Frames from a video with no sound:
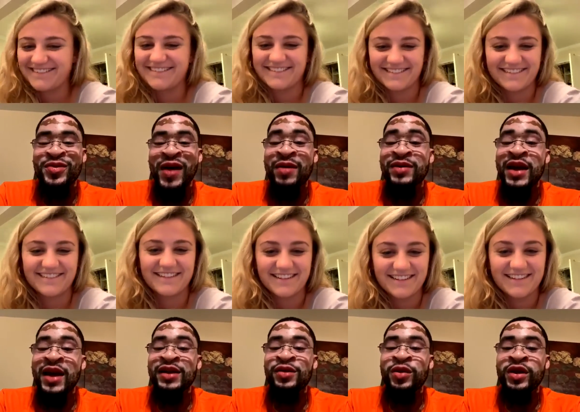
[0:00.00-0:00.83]
Speaker 1: I was
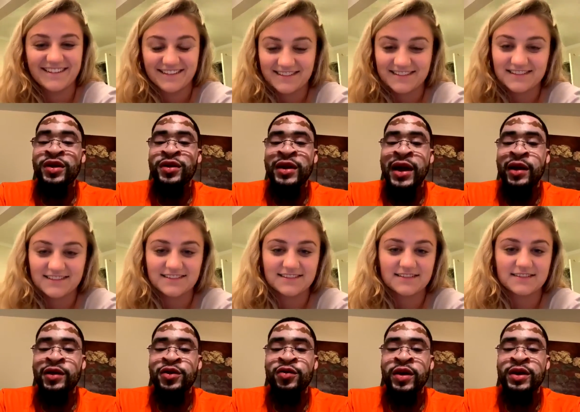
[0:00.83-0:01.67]
actually with her like
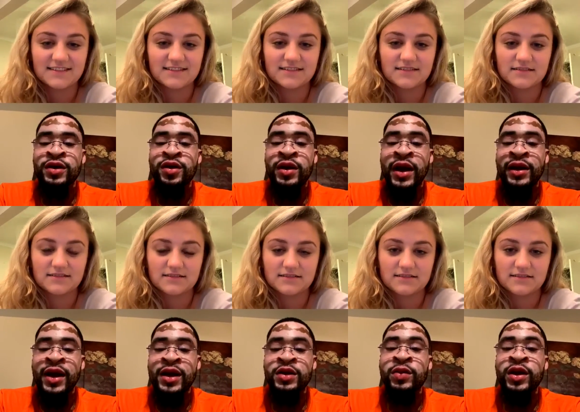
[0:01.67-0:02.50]
two weeks ago, like
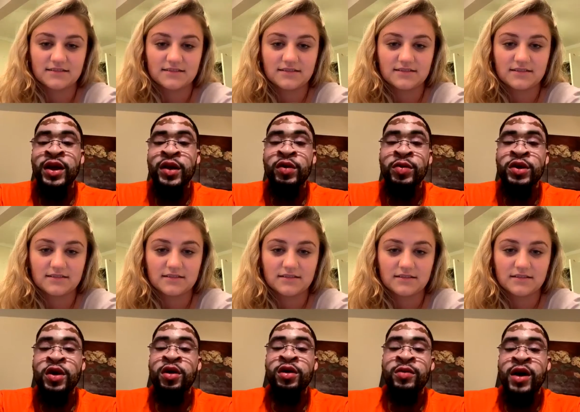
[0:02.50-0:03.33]
last weekend. We was
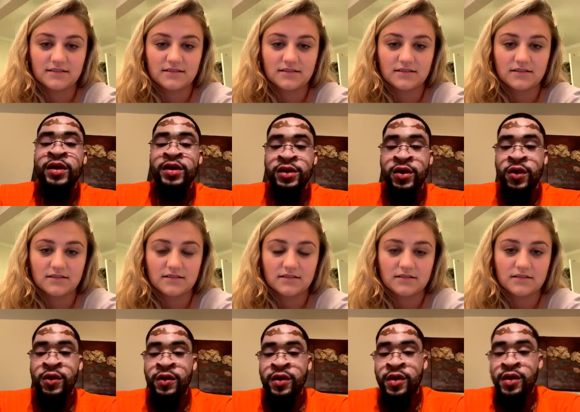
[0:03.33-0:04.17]
talking about it, so
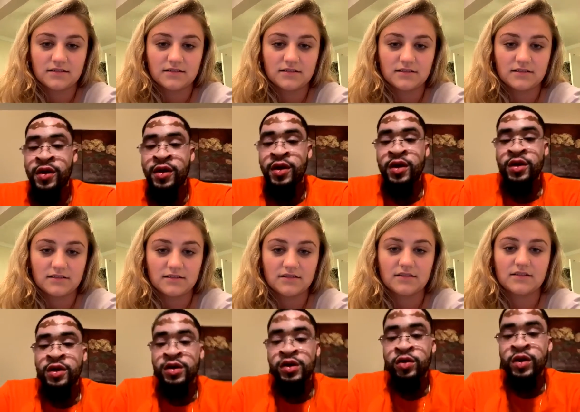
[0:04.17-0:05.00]

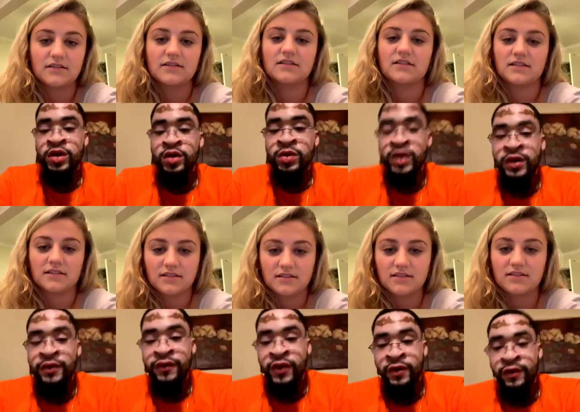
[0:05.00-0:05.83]
so we should be
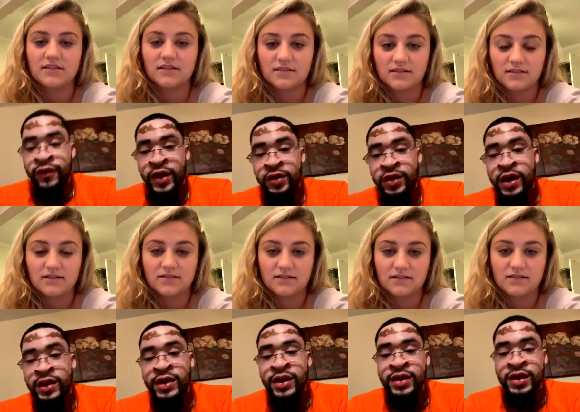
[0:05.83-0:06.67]
f- figuring out the
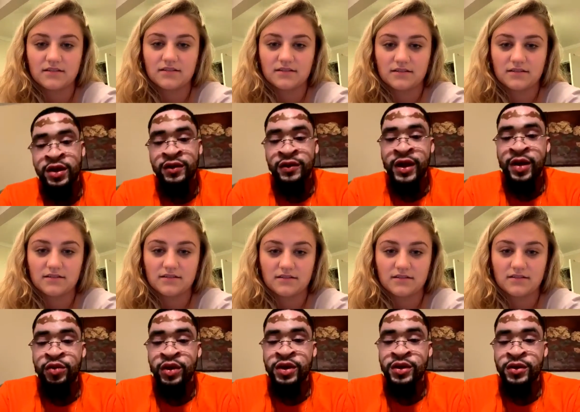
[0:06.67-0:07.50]
details for that
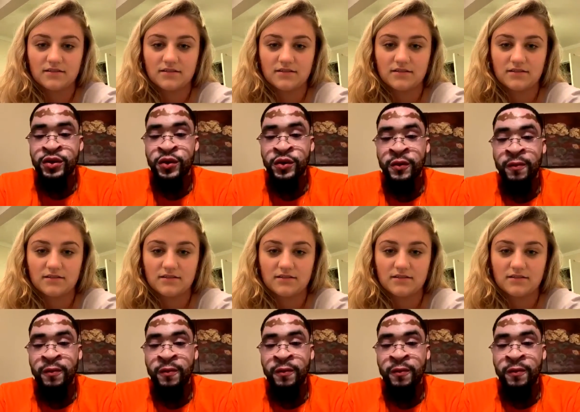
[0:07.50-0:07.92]
pretty soon.